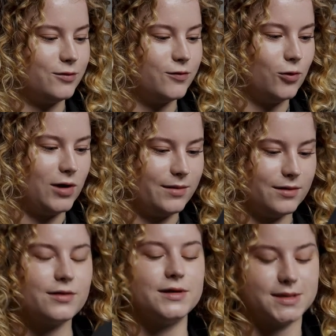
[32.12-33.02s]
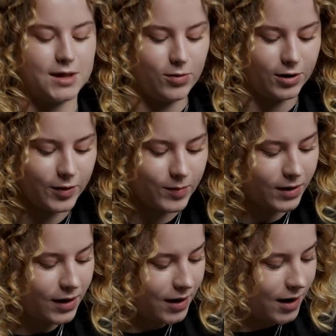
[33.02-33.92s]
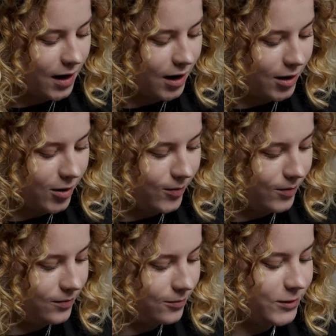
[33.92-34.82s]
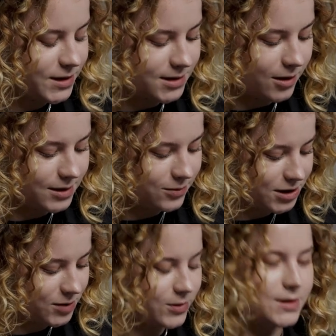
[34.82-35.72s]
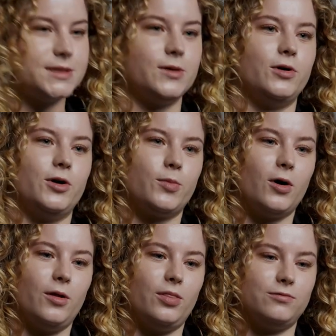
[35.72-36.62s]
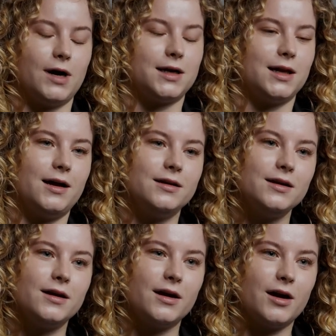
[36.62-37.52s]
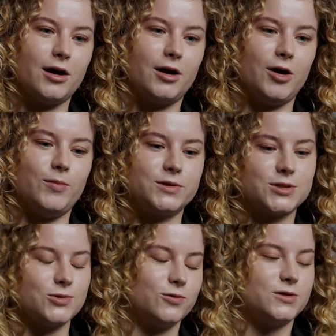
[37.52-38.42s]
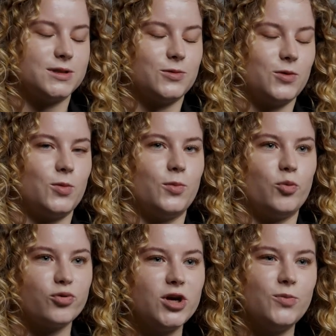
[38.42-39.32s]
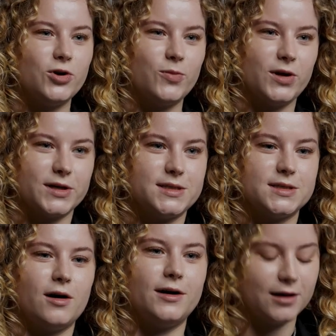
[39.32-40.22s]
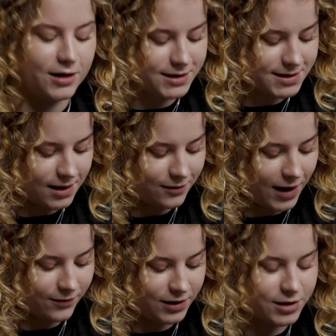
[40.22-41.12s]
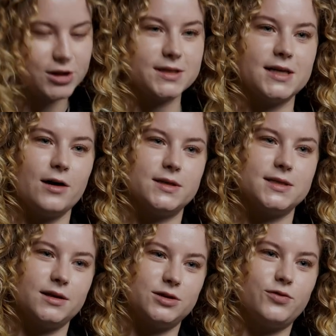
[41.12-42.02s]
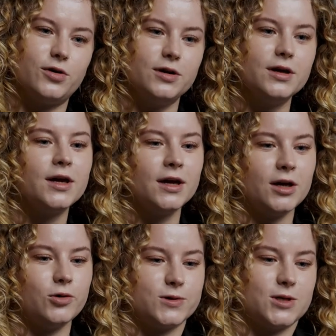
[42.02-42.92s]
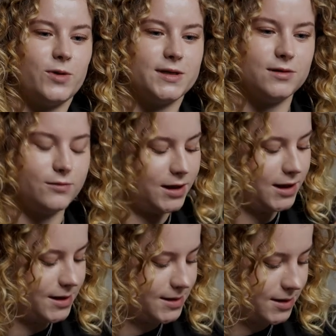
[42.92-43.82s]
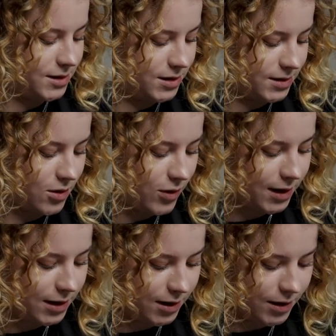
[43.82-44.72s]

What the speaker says: full-length zip-up. We decided to actually put the zip-up on the raglan, just something a bit more premium, a nice design line, instead of having it just down the centre front. It also makes it really easy to just quickly